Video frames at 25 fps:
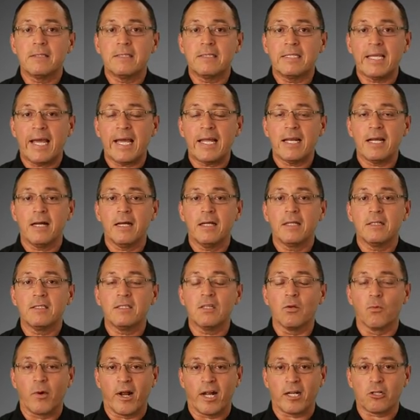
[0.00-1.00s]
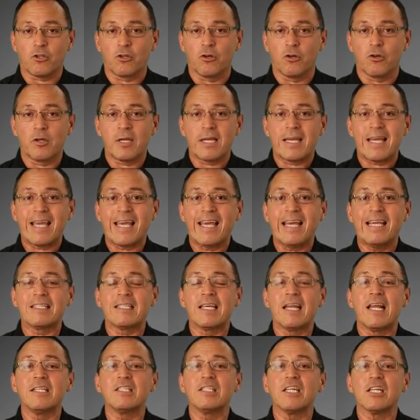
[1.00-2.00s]
Data Director
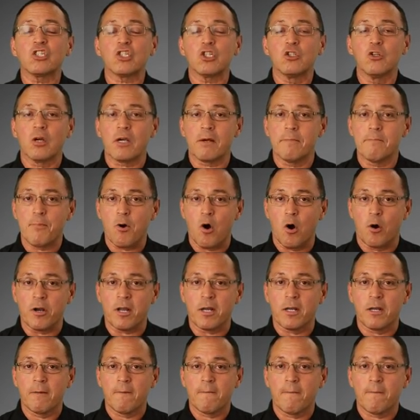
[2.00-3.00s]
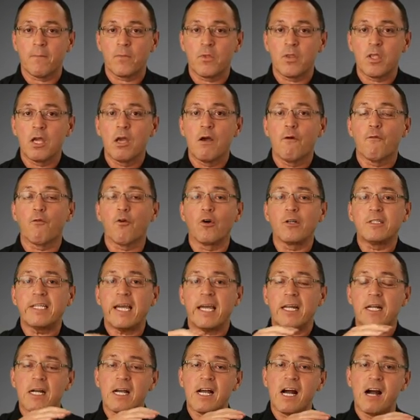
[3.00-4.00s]
is an additional component for
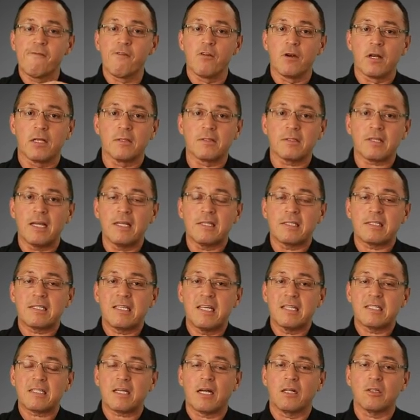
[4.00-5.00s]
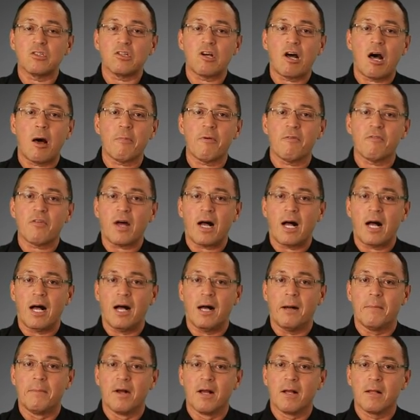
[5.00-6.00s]
data governance. It sits on top of the
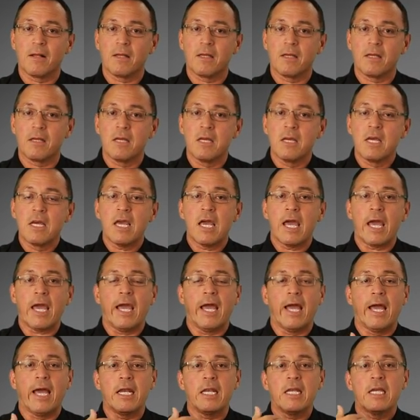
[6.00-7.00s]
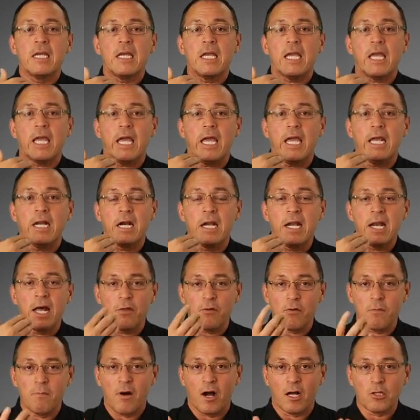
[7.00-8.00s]
hub, and in
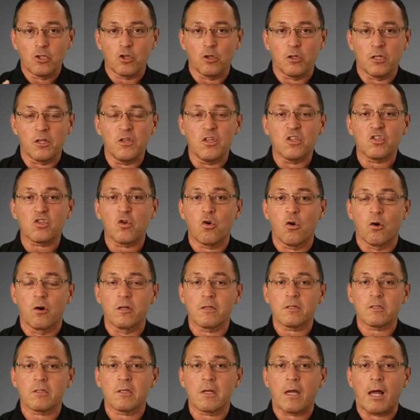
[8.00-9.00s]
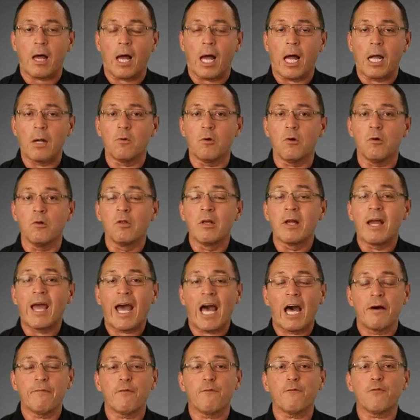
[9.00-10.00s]
another module in this course, I will
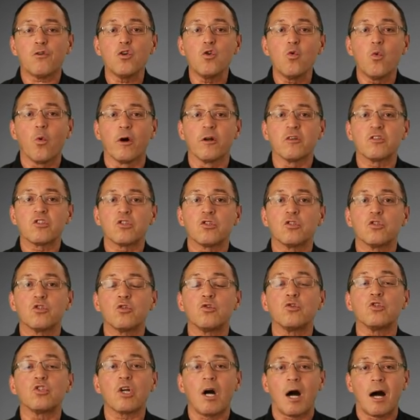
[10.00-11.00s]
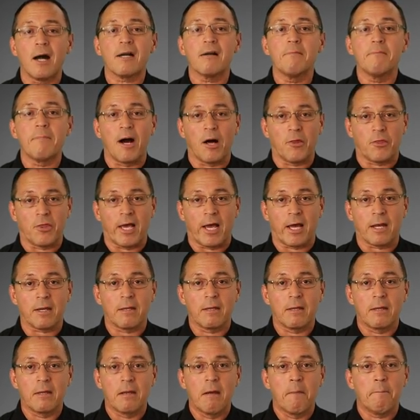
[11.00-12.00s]
have a few words to talk about
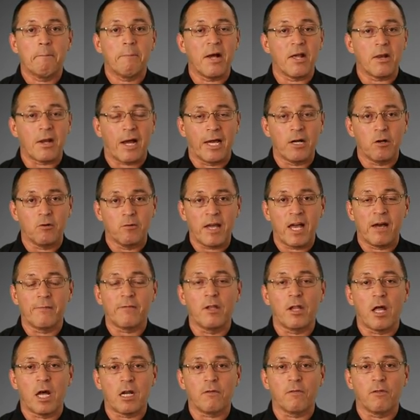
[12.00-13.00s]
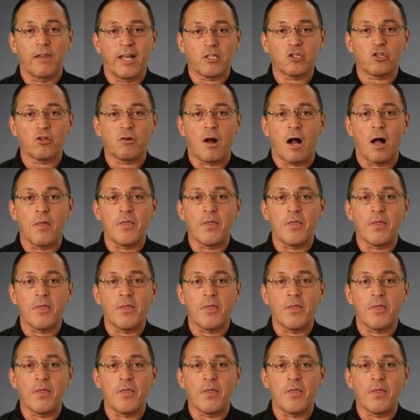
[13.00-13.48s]
that, but I don't have a lot of lecture